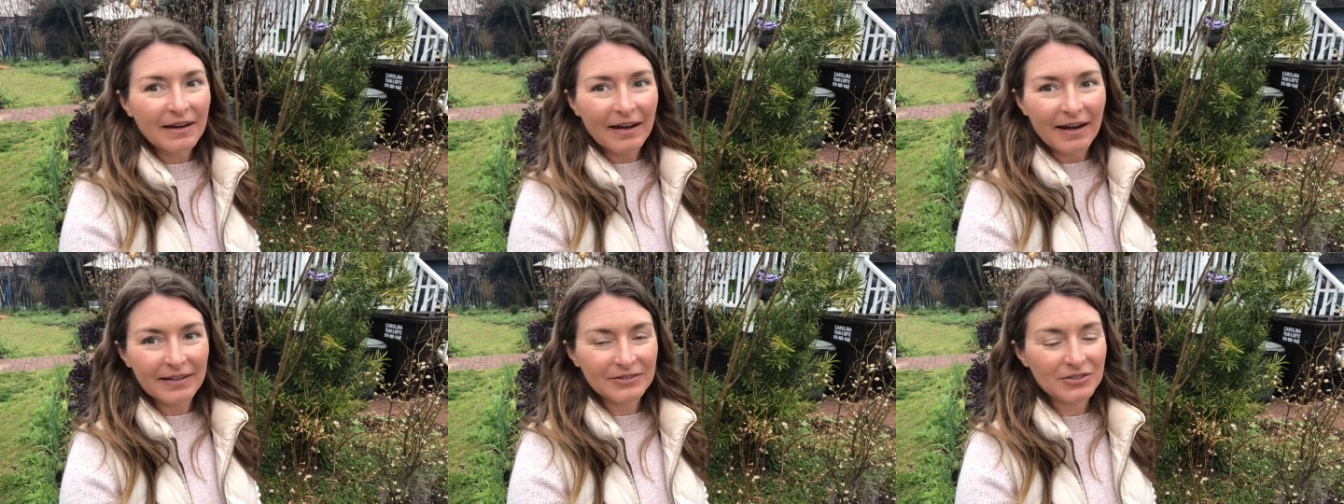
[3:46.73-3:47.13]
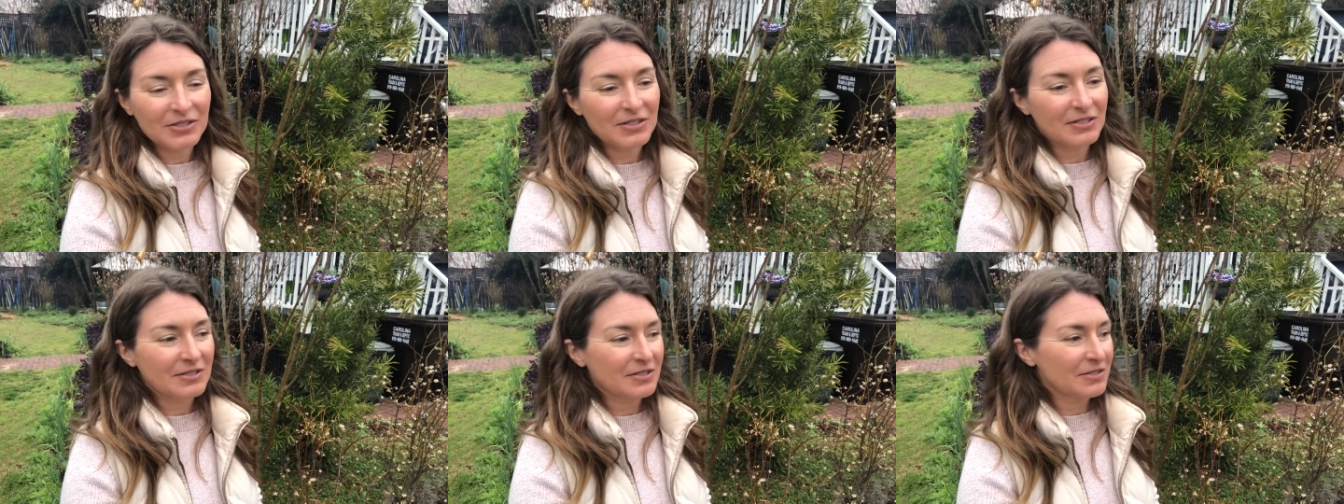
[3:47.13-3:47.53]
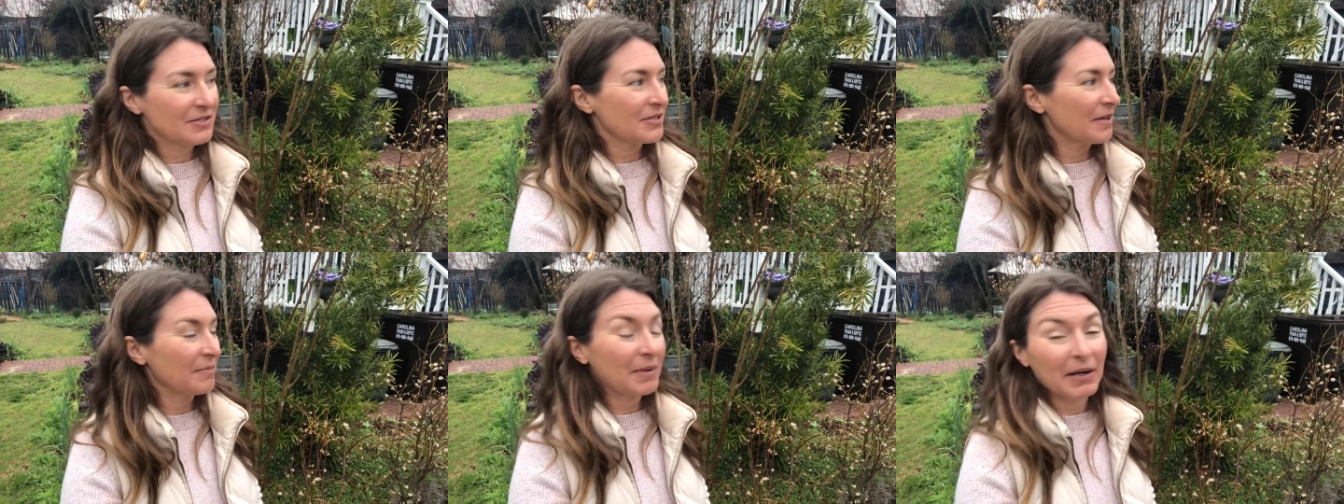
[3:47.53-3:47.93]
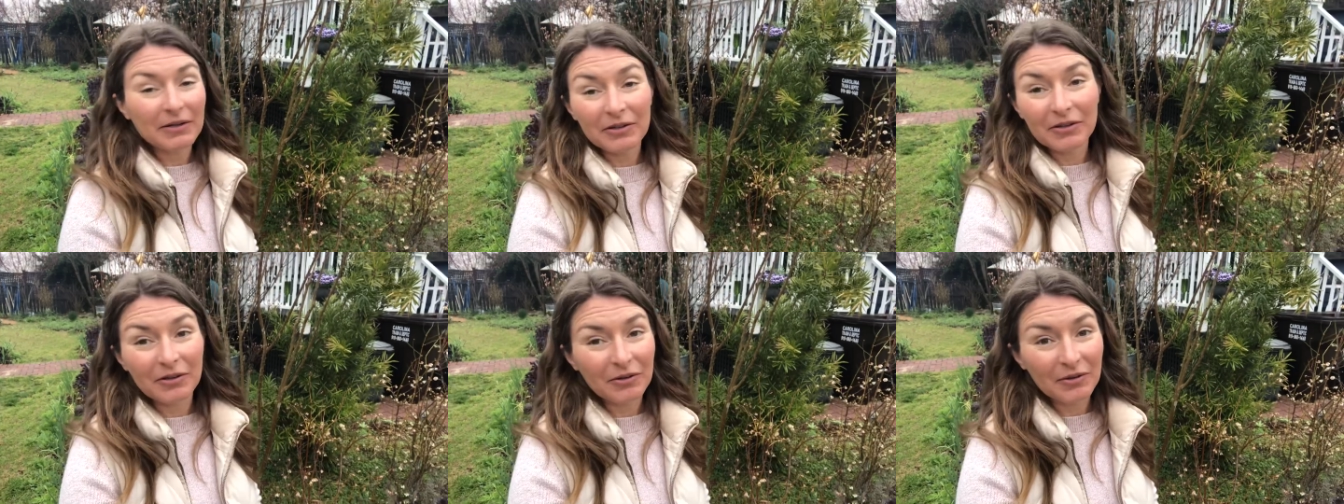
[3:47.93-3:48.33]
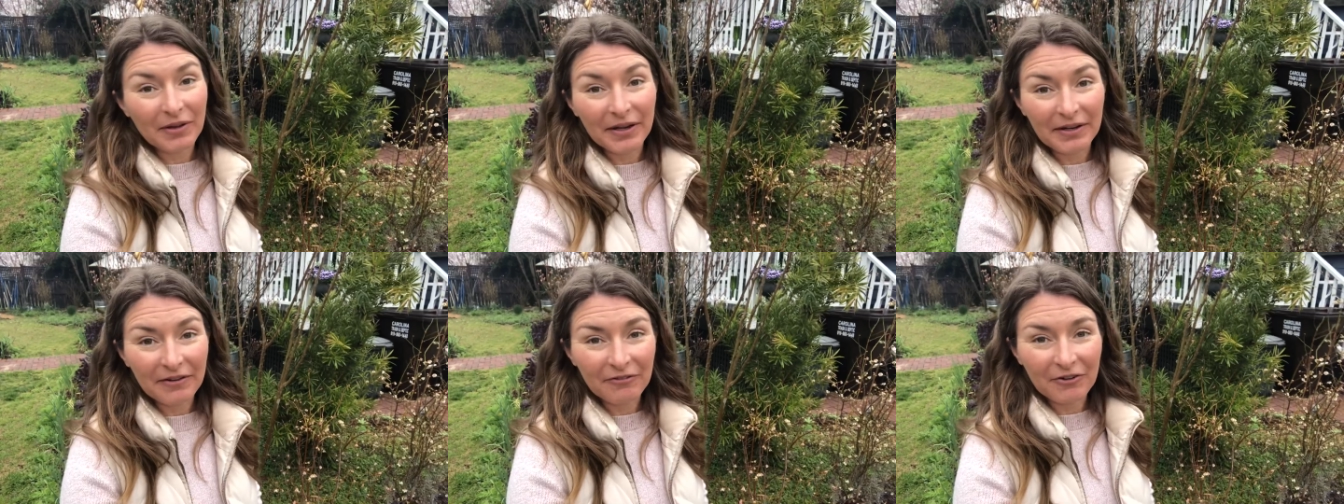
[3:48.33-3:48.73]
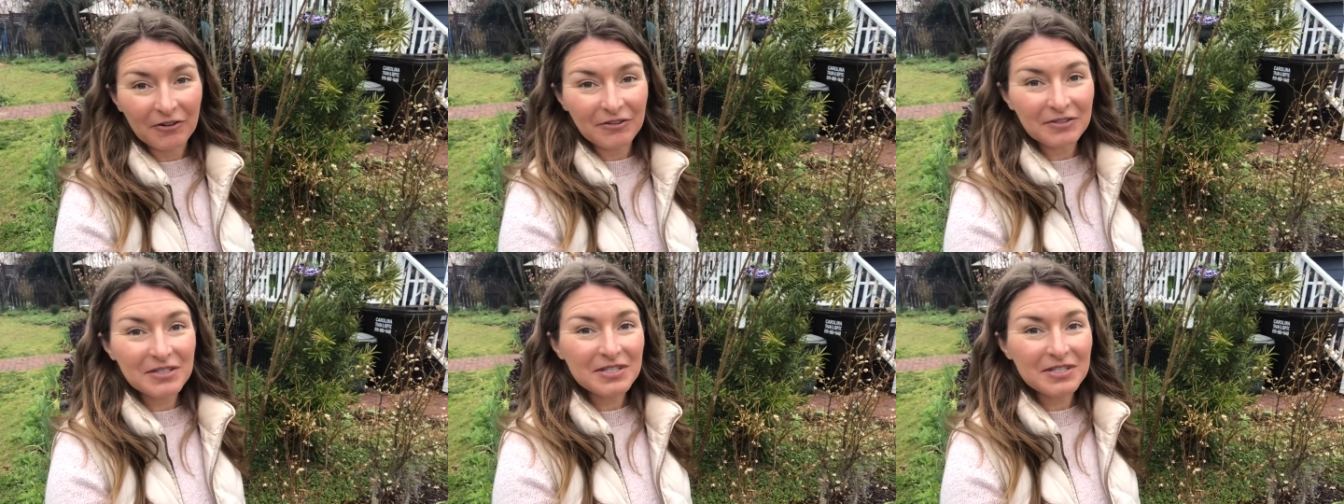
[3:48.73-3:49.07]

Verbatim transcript: I just am not gonna go to that effort.